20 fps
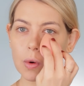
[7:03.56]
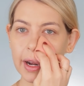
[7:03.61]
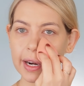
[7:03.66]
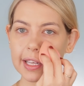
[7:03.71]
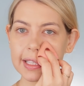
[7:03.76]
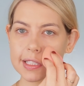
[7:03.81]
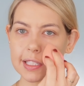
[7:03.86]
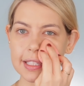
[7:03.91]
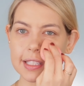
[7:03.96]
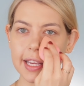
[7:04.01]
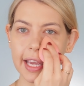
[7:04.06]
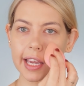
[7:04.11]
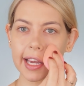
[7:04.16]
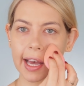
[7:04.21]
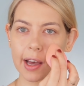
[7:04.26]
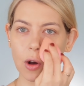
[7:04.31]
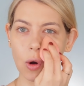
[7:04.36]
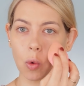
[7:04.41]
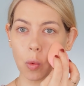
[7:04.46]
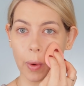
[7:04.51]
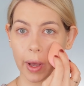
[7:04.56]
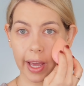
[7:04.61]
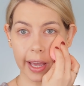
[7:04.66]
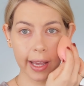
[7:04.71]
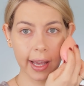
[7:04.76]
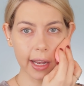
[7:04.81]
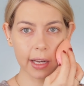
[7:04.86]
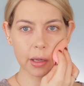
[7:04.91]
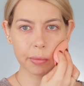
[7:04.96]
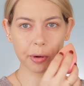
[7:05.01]
want it to take
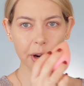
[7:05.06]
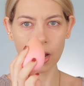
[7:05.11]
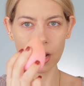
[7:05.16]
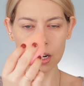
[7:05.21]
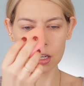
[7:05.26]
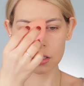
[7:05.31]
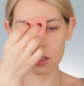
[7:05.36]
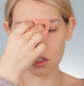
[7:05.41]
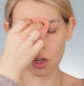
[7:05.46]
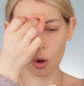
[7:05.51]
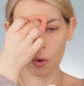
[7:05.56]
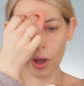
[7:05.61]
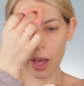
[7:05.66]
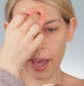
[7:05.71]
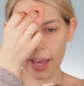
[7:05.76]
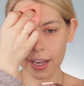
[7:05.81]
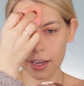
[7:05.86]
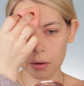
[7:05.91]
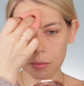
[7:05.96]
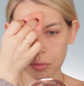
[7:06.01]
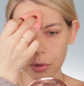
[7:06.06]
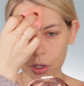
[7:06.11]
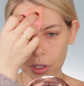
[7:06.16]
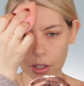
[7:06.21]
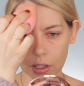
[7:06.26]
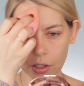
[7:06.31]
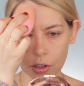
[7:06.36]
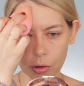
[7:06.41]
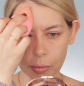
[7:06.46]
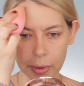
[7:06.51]
away any product, go ahead and put a
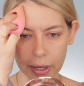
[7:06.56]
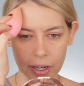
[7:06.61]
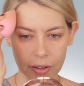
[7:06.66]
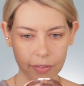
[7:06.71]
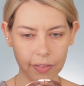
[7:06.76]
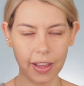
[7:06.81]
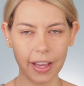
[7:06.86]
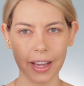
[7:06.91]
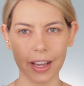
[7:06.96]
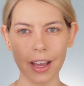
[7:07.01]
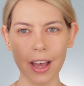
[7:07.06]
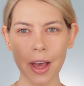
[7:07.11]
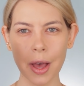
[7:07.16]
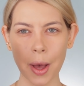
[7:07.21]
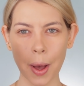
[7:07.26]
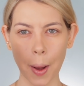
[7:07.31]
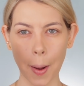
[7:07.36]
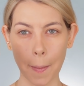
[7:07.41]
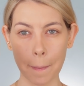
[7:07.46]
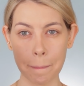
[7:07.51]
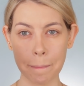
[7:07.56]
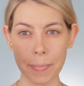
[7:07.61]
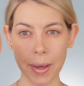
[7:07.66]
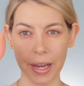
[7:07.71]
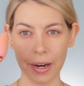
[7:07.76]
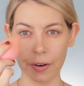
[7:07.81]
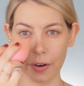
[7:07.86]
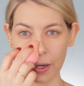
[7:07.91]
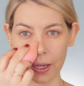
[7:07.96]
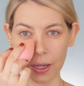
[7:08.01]
little bit of like a
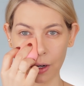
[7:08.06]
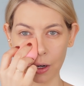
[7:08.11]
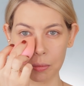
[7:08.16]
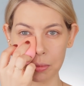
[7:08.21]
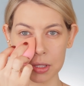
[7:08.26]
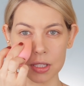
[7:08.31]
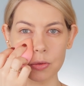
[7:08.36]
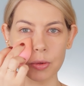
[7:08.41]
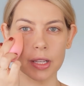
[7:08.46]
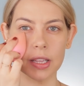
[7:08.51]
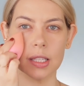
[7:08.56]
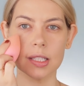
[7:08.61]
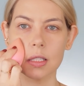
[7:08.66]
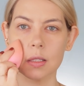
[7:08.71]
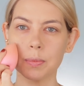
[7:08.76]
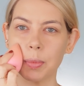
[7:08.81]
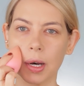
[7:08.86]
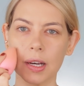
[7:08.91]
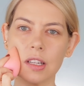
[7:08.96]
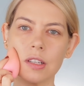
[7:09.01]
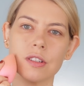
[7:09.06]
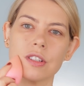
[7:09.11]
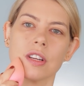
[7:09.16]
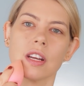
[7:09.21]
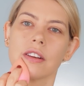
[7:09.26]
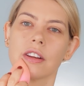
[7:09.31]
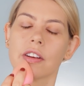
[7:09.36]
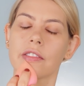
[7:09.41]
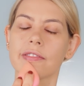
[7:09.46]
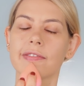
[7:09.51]
barrier between the sponge
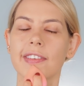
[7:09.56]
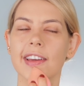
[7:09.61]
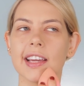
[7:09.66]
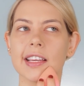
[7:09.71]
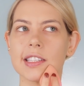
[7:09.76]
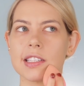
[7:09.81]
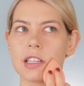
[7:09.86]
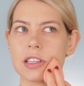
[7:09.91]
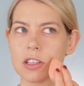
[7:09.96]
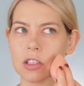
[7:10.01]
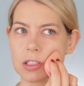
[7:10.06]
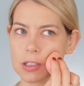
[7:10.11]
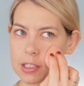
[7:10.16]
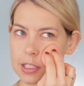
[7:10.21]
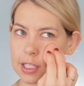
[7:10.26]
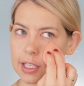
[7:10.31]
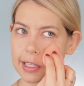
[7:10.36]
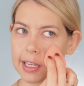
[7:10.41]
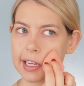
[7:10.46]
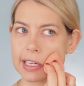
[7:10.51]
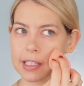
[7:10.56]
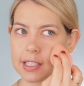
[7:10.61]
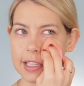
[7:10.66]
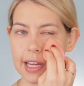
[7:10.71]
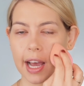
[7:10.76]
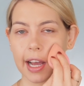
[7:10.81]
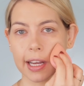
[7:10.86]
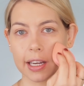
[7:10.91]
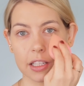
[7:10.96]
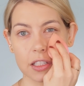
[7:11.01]
and your face and you'll see that it's
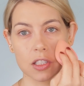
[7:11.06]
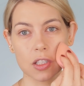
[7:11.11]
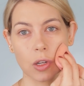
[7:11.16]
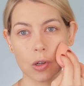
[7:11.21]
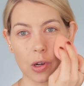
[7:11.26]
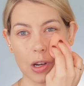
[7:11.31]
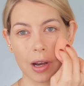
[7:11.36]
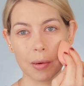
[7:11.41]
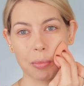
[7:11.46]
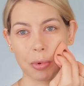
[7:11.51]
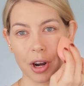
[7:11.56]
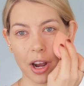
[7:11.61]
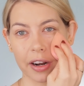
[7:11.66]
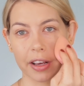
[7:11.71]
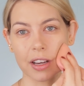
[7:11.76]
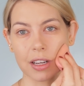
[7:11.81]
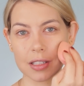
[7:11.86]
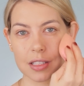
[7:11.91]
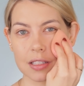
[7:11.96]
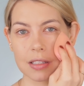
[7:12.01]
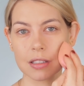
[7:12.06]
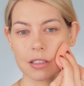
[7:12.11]
not gonna soak up product.